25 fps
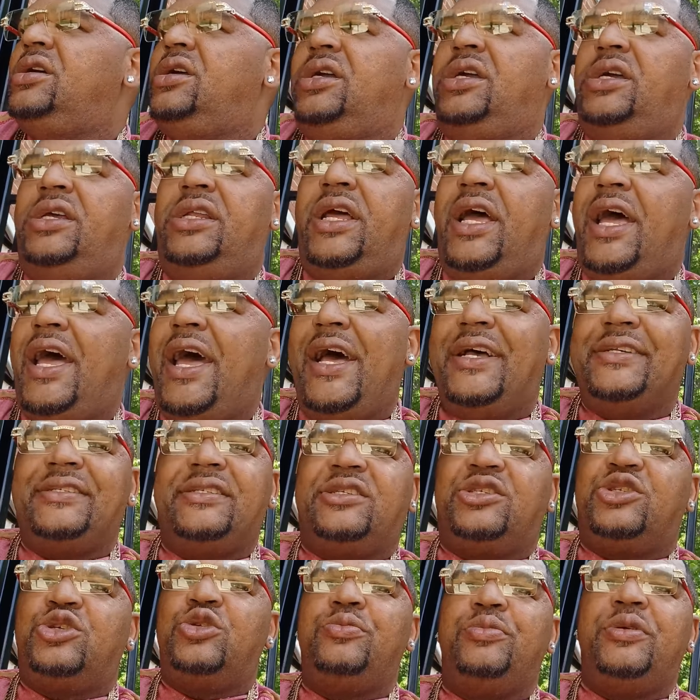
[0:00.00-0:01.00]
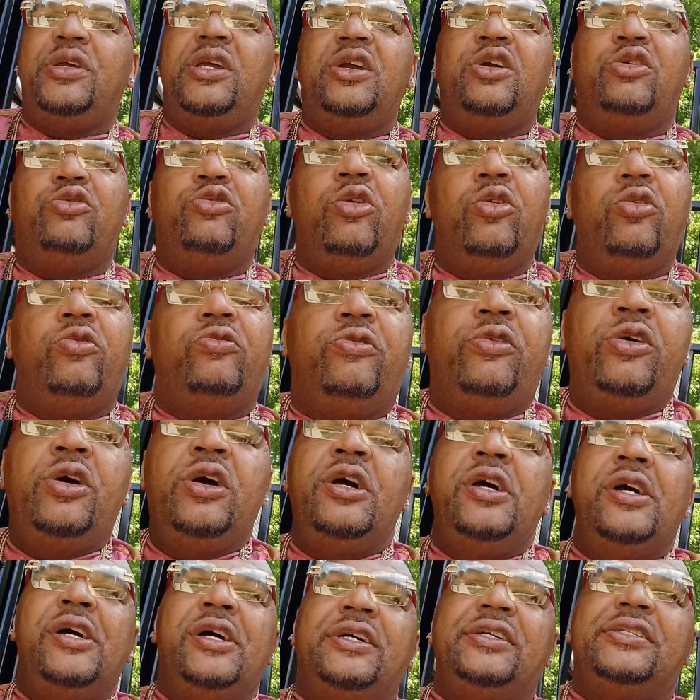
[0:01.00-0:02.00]
it has to be growth.
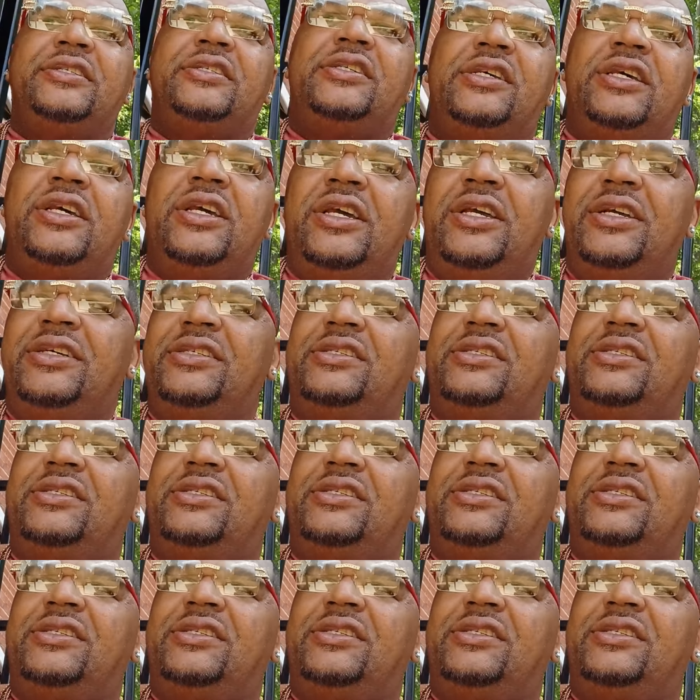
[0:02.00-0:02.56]
See,